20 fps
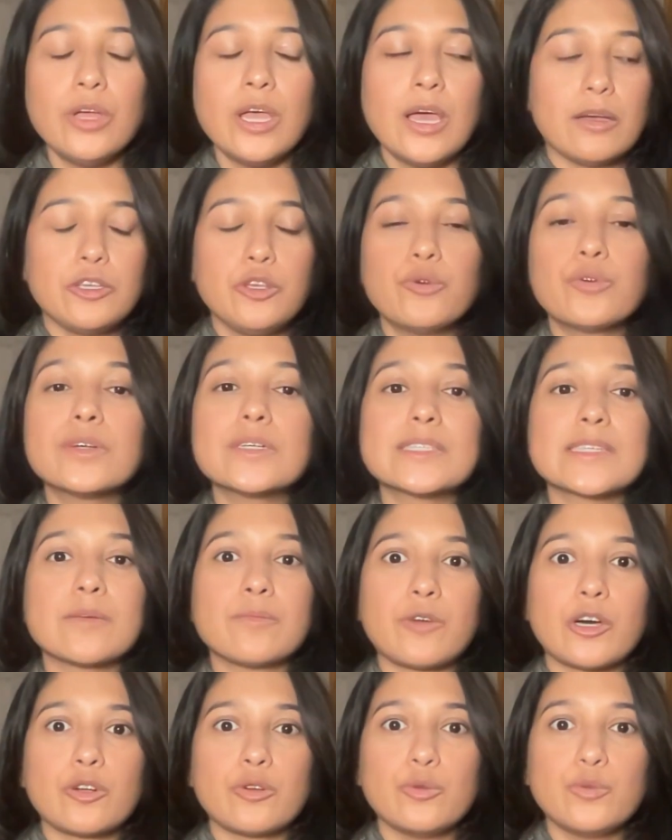You're
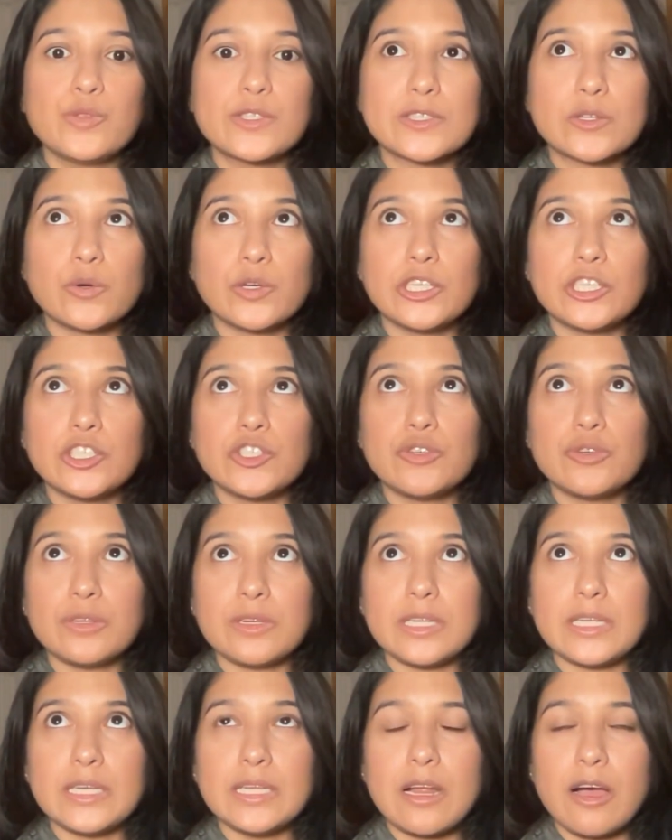someone who's going to
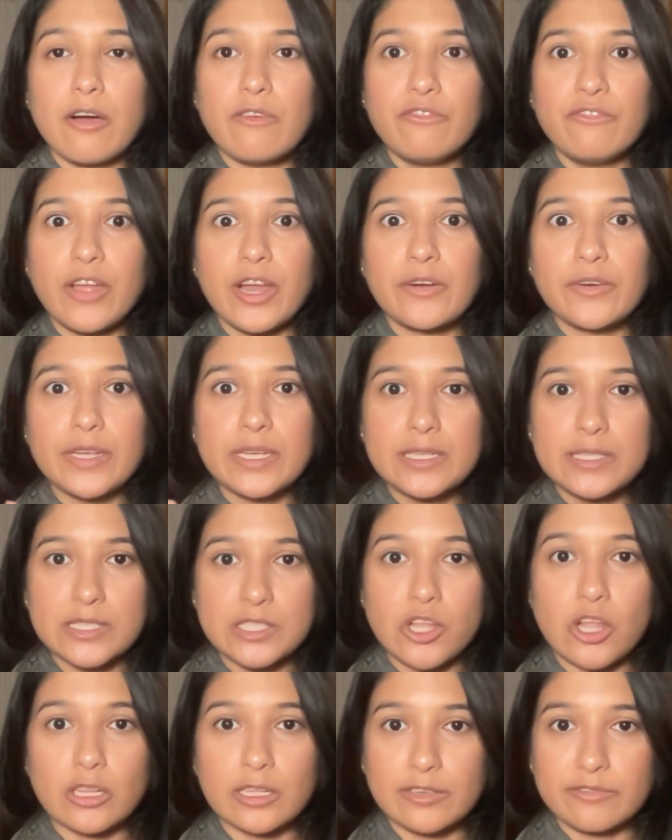need a very
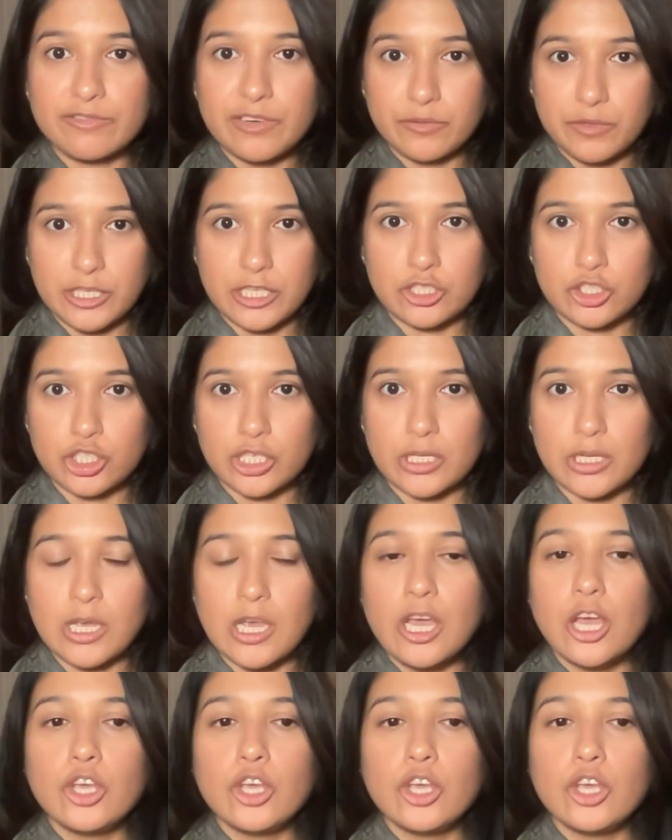solid foundation.